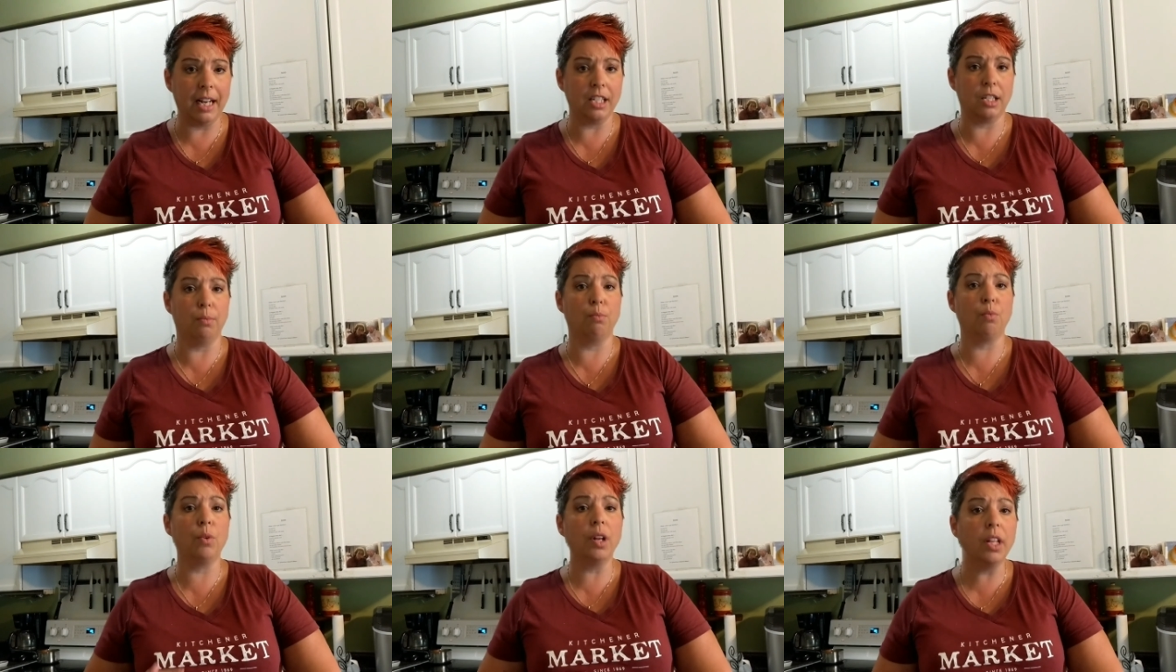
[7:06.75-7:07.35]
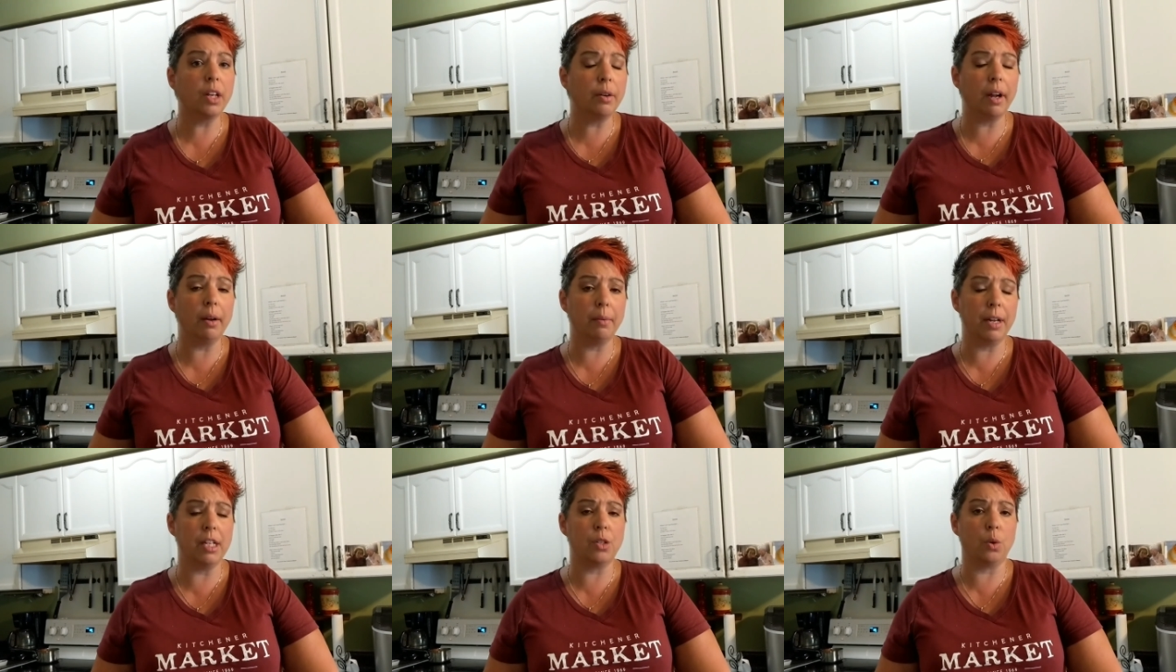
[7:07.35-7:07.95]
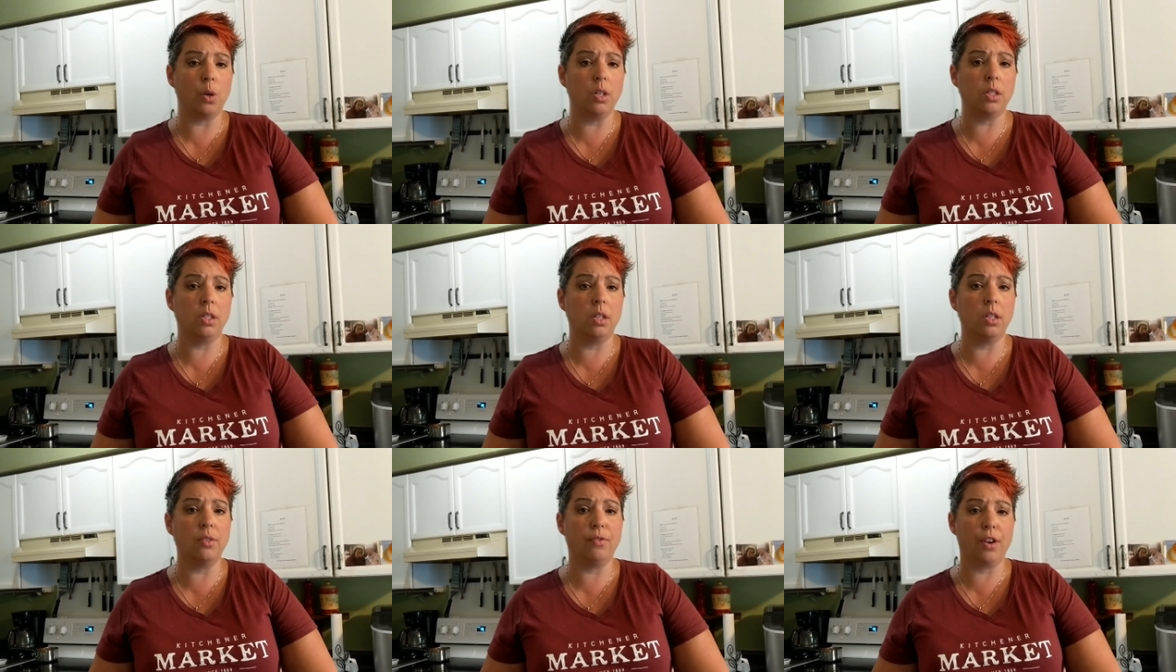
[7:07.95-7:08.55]
Has some really great
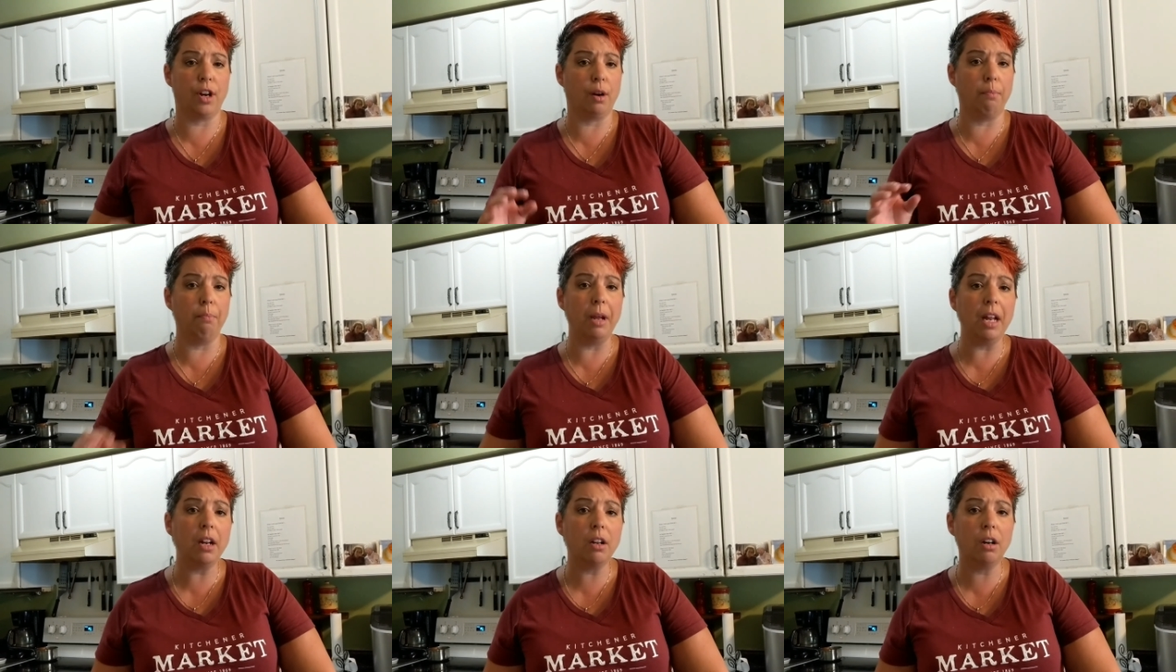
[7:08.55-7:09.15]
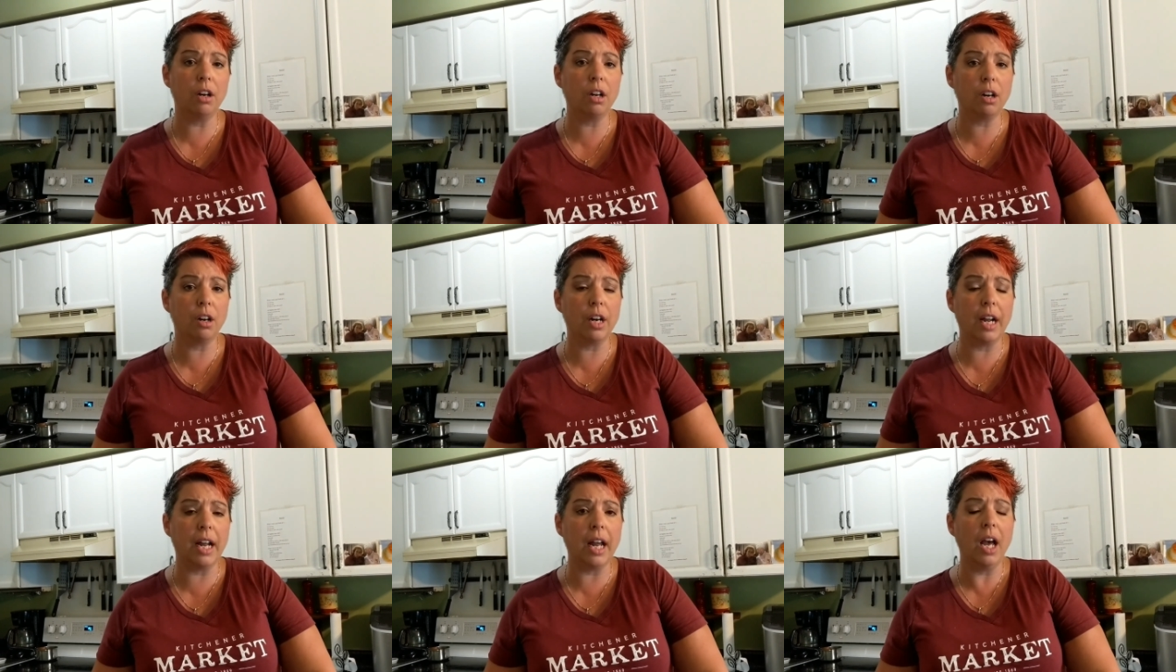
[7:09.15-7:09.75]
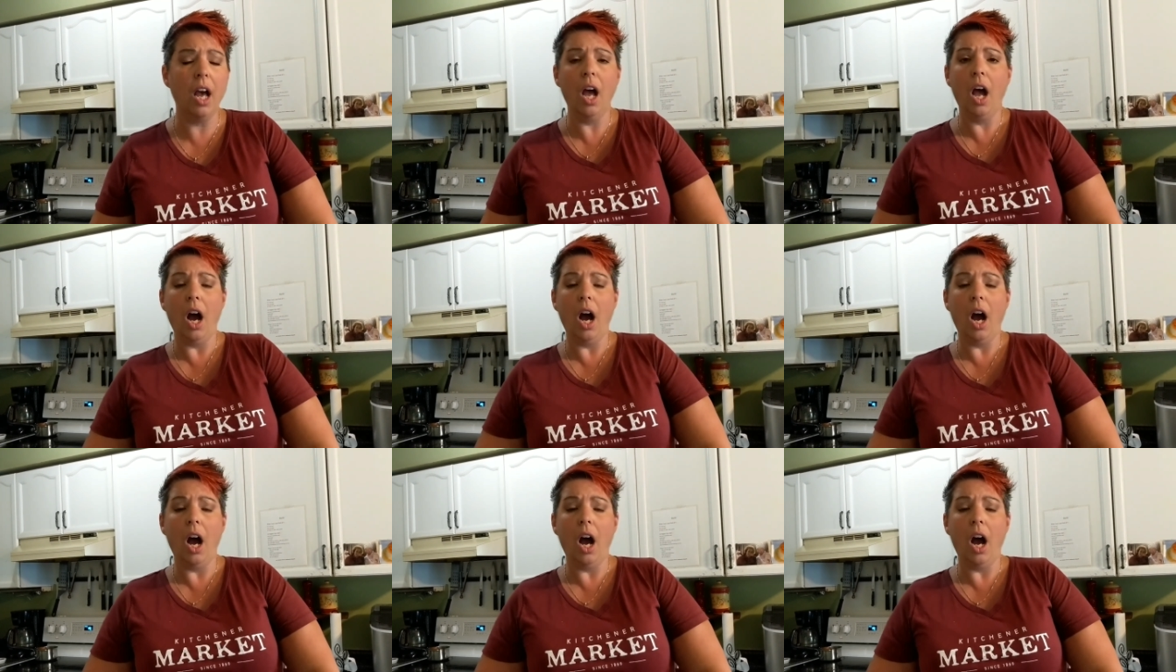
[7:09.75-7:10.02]
resources for your meat cookery.